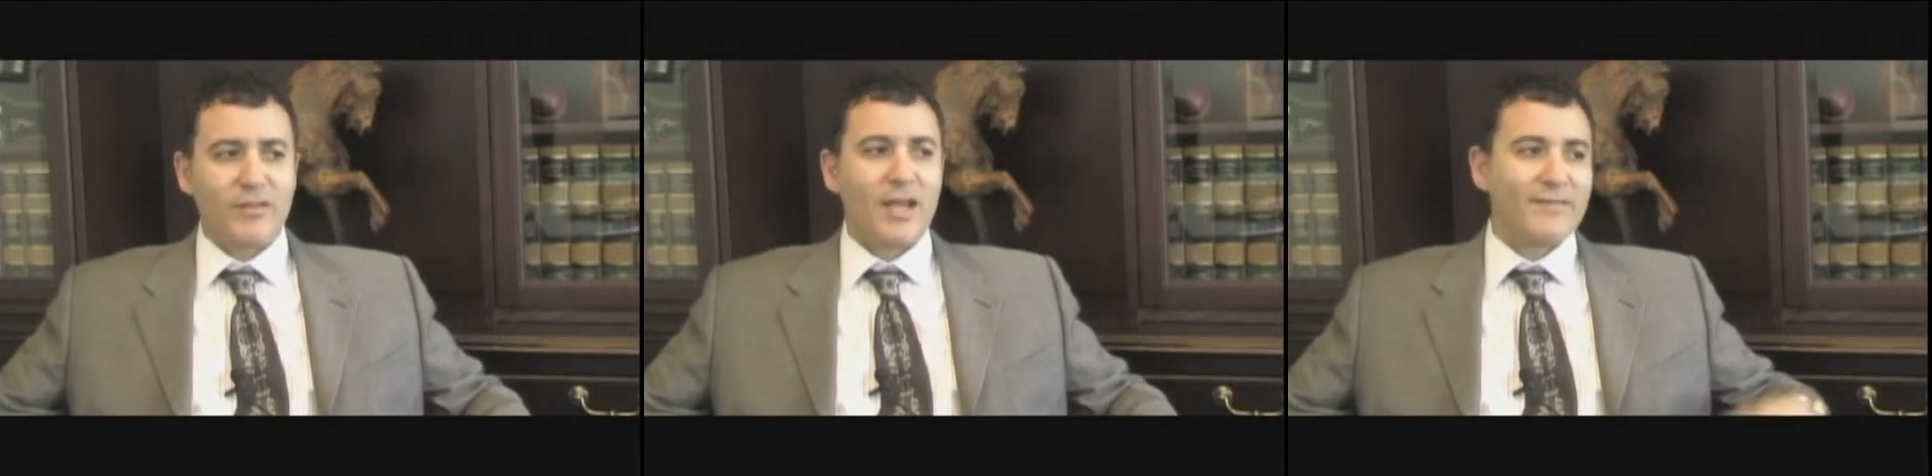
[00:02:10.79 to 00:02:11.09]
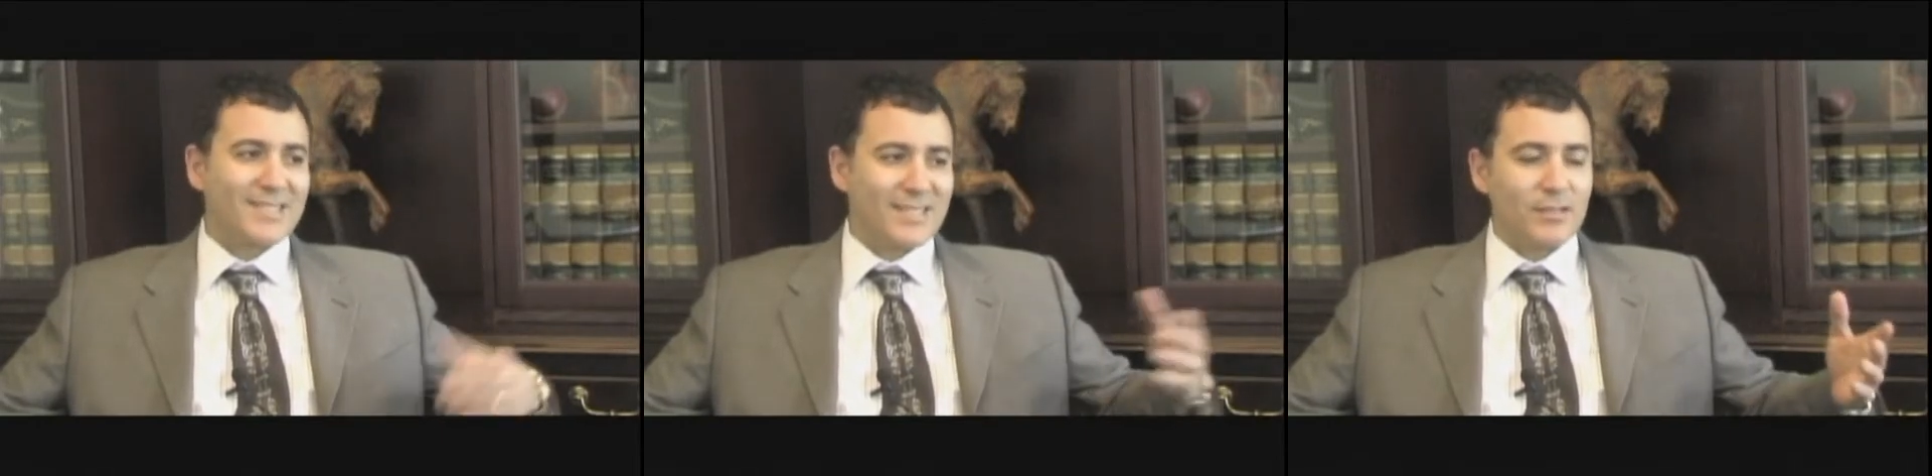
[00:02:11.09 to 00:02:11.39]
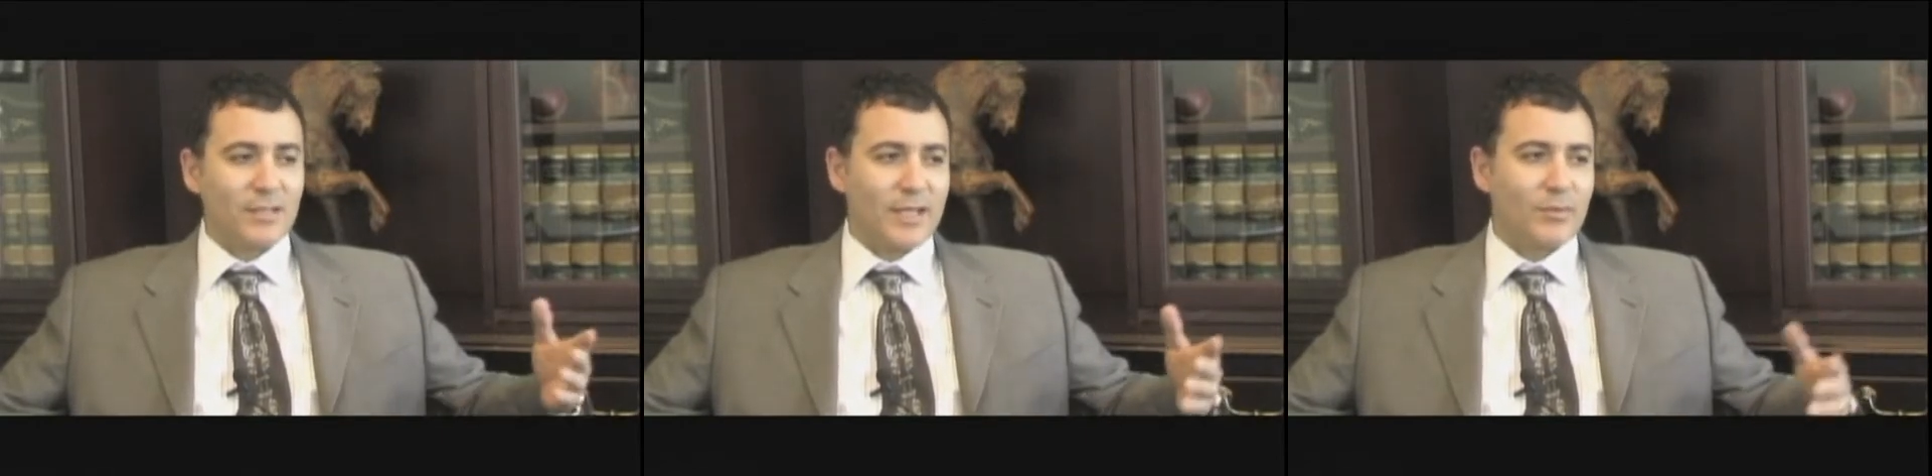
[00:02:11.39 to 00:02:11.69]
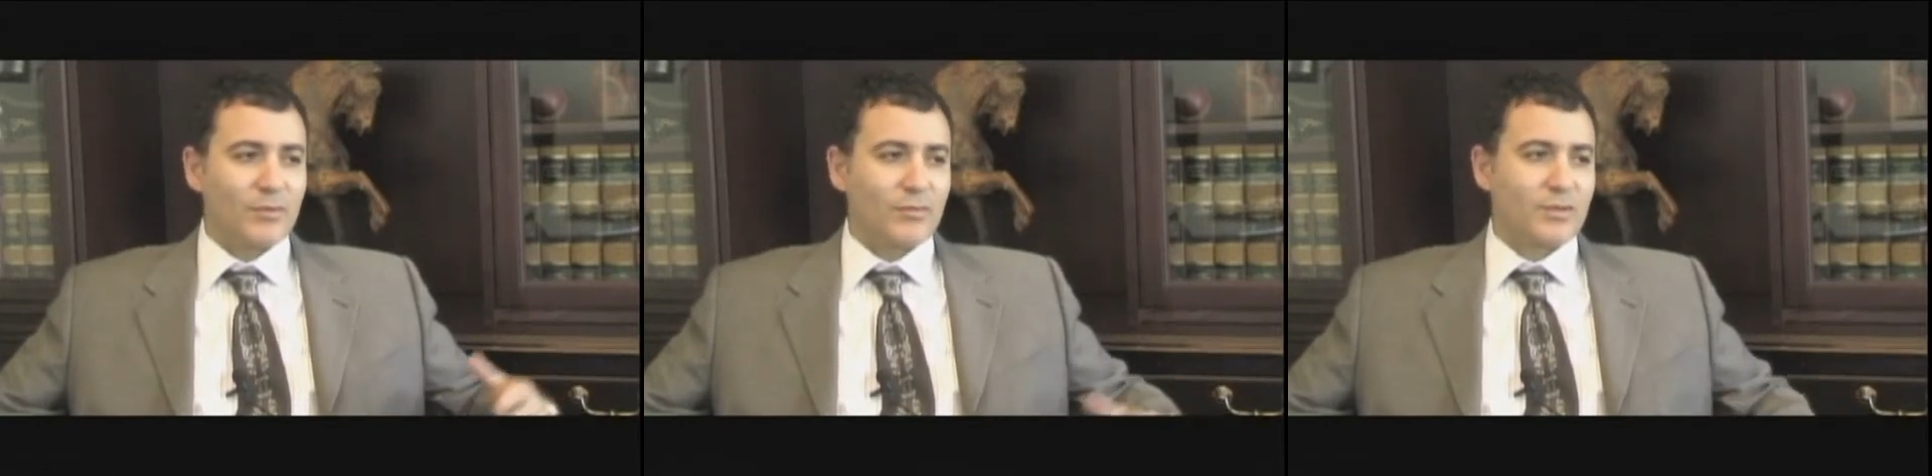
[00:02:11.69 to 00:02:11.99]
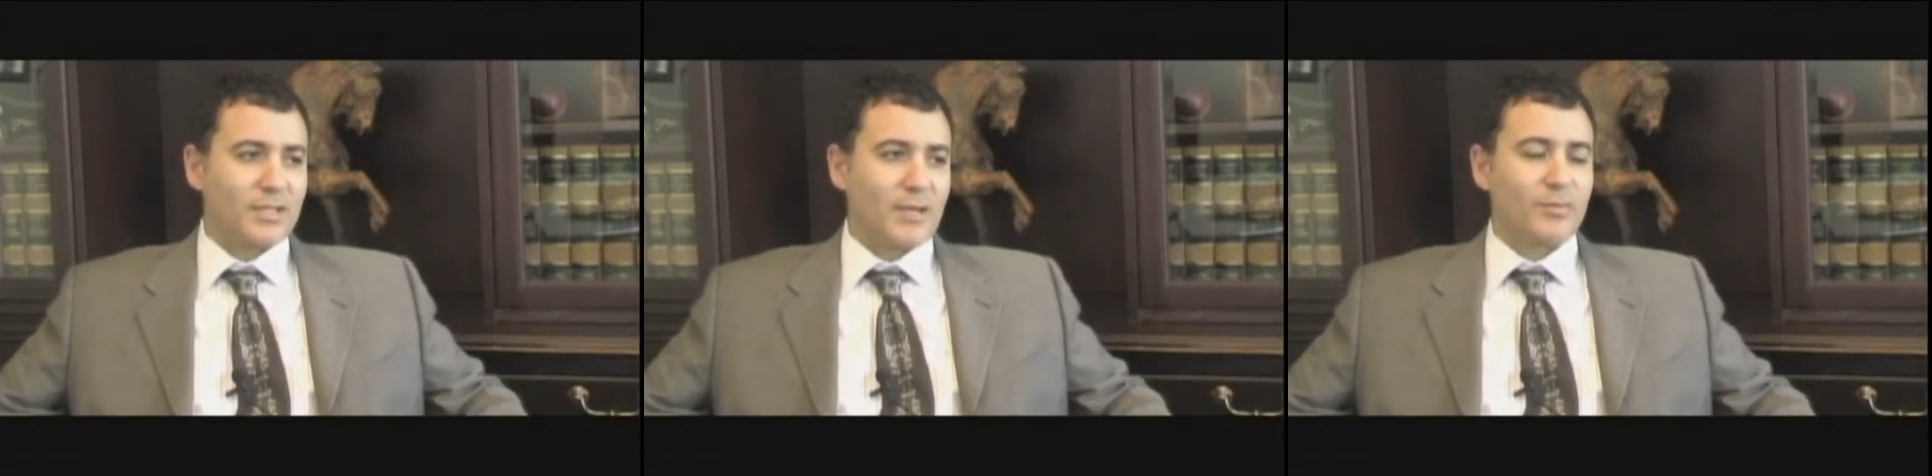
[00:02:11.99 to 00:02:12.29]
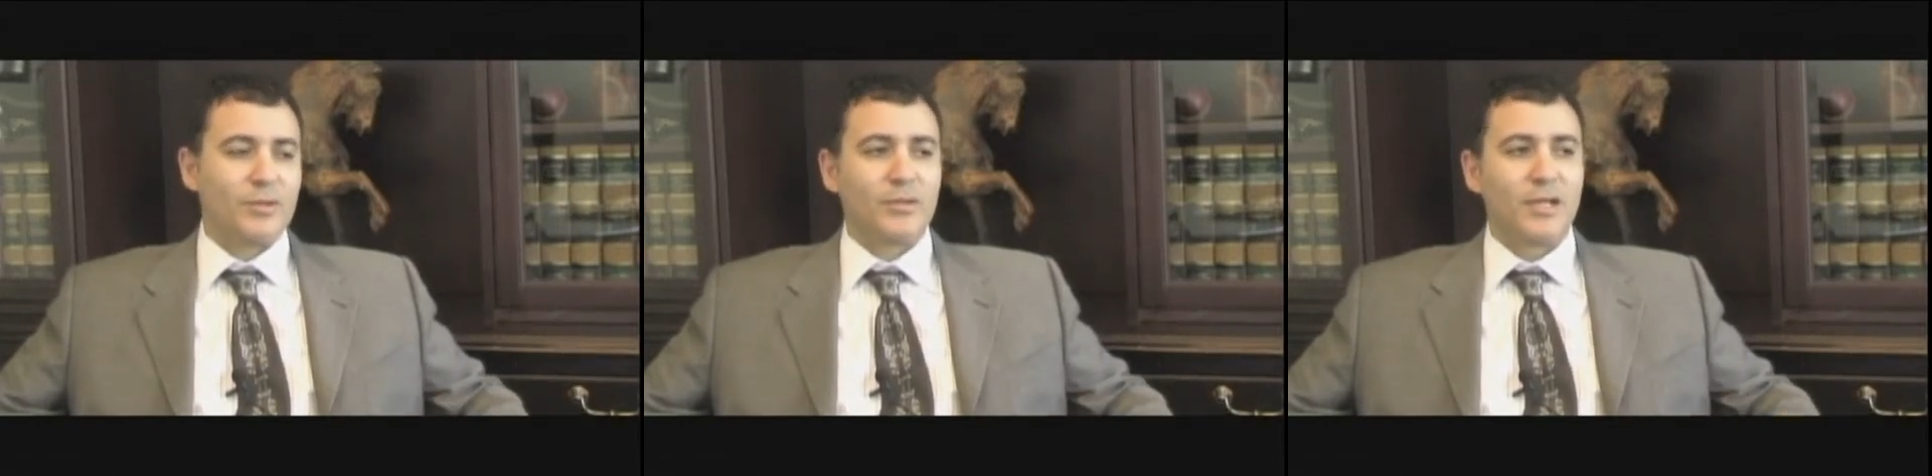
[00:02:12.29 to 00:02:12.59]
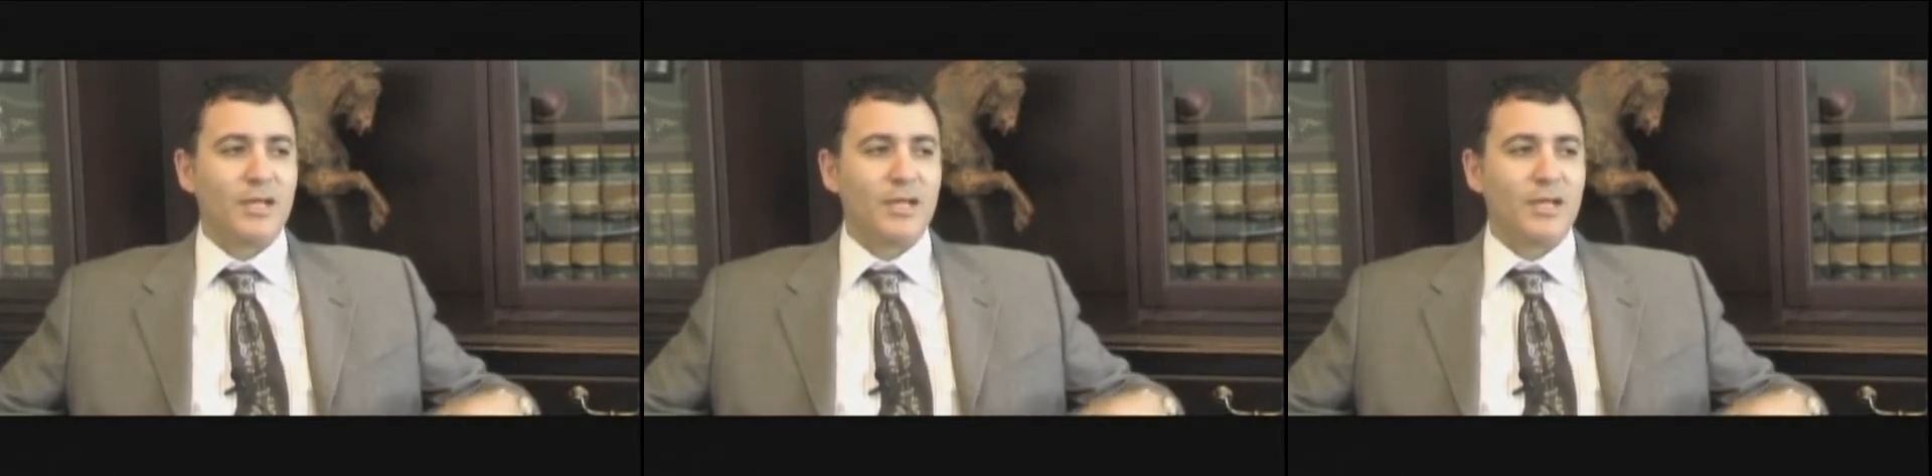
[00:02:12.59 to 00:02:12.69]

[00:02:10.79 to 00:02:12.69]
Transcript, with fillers: they have a skilled labor, for example,